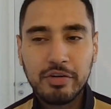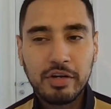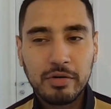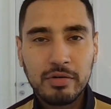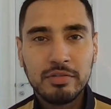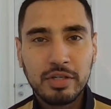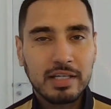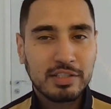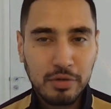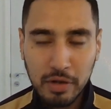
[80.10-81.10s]
the raw
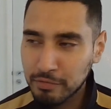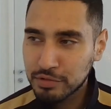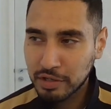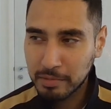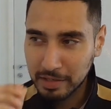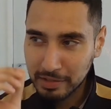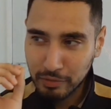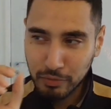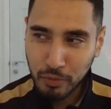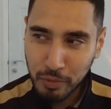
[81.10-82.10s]
material, you guys
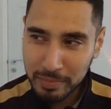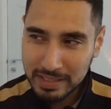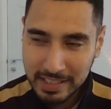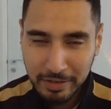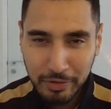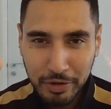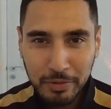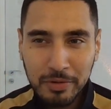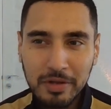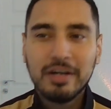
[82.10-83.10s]
know I love talking about the
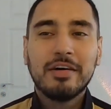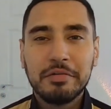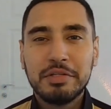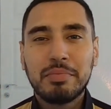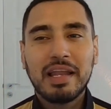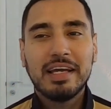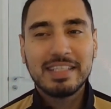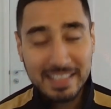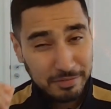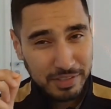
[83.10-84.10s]
raw material
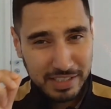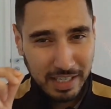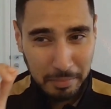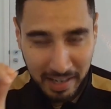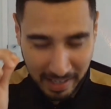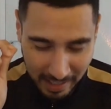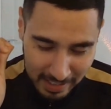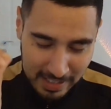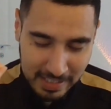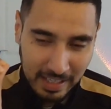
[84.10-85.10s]
with players. And with
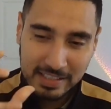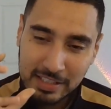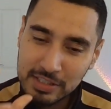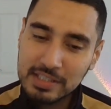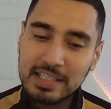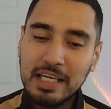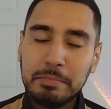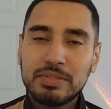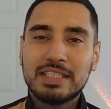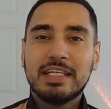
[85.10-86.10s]
Scamacca, I
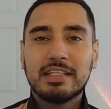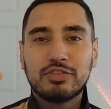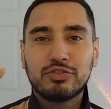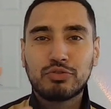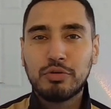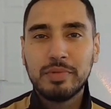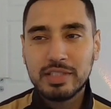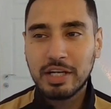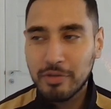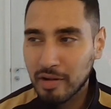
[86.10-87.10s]
just keep seeing
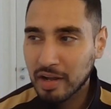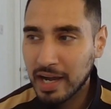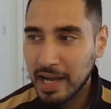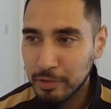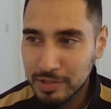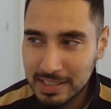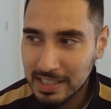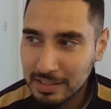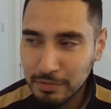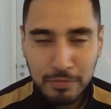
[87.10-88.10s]
this raw material, a guy
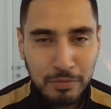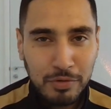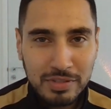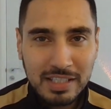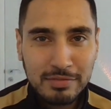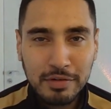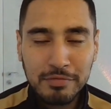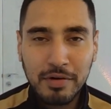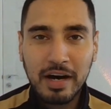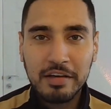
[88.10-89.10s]
who's 6'4",
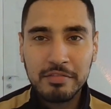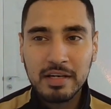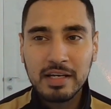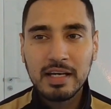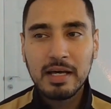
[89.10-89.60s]
6'5",